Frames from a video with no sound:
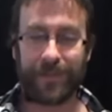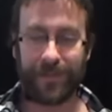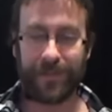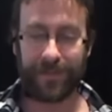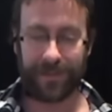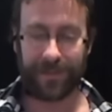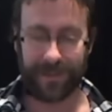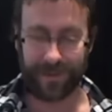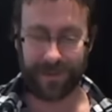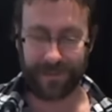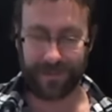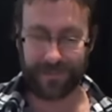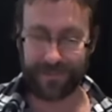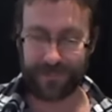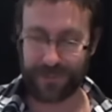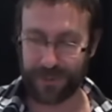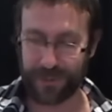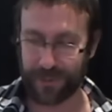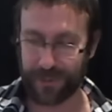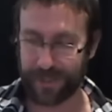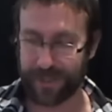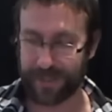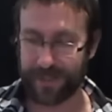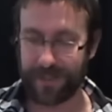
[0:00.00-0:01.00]
Oh,
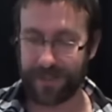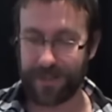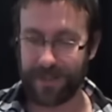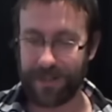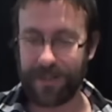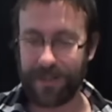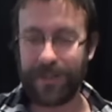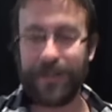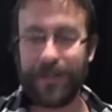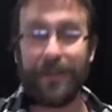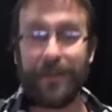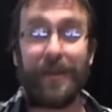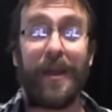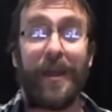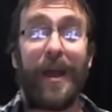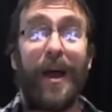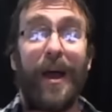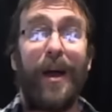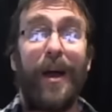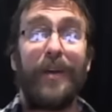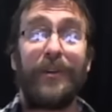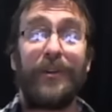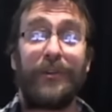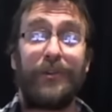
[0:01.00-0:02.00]
sure.
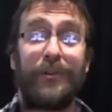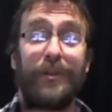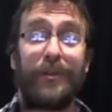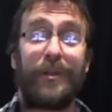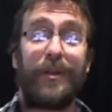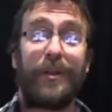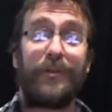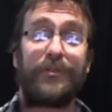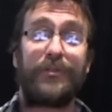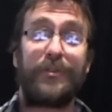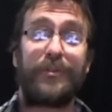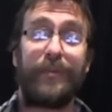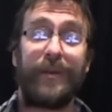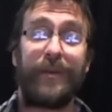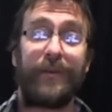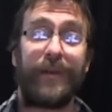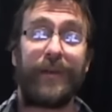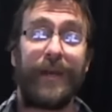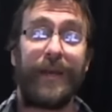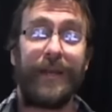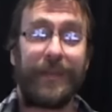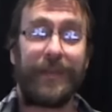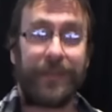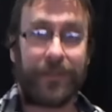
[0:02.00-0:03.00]
Now you're too close to me,
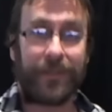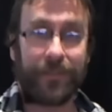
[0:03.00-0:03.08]
right?